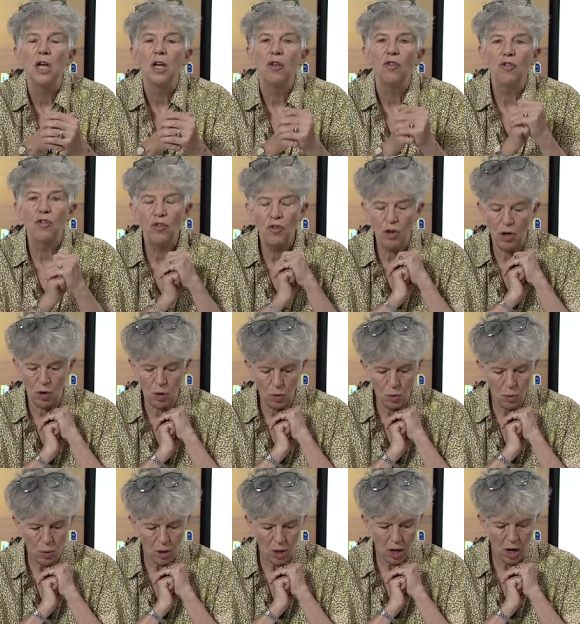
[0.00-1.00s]

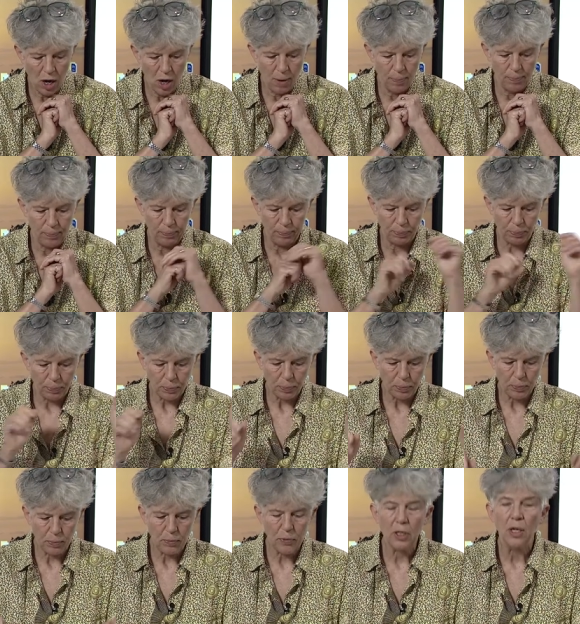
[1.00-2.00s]
So um,
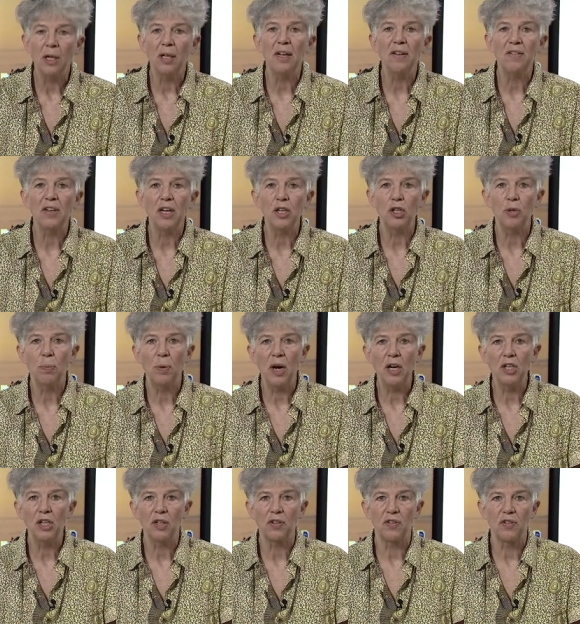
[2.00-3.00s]
let's get your
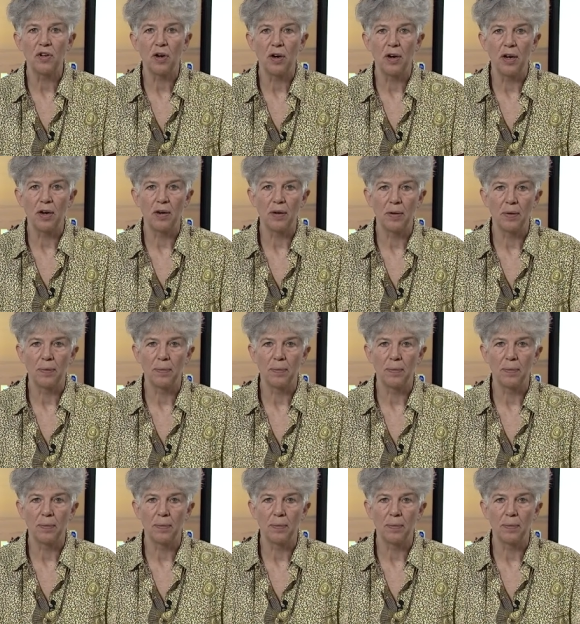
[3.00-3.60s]
project started.